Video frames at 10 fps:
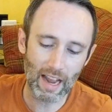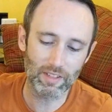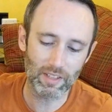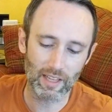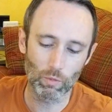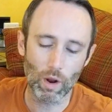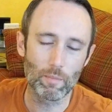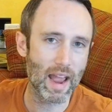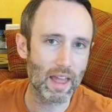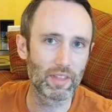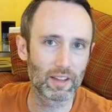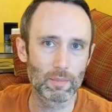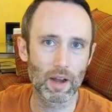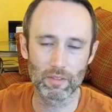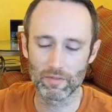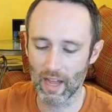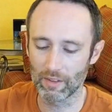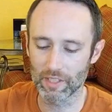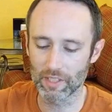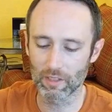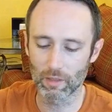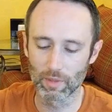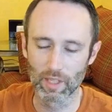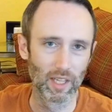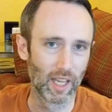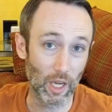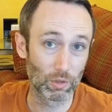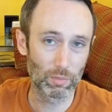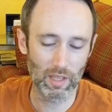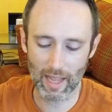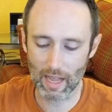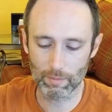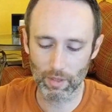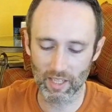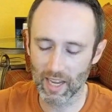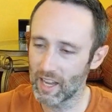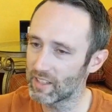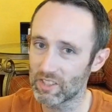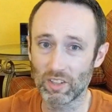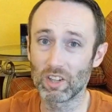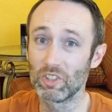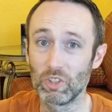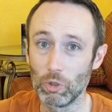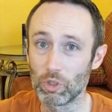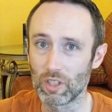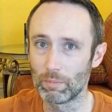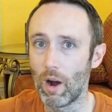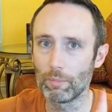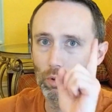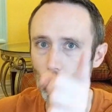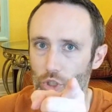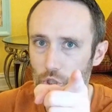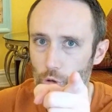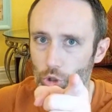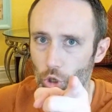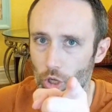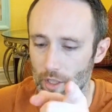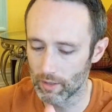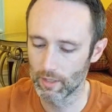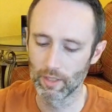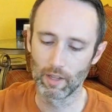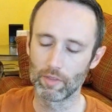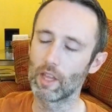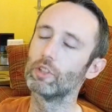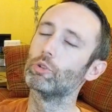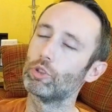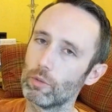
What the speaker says: have to say one bad thing about the valve system, it would be that. But again, as long as you're using a pump, which you should, then you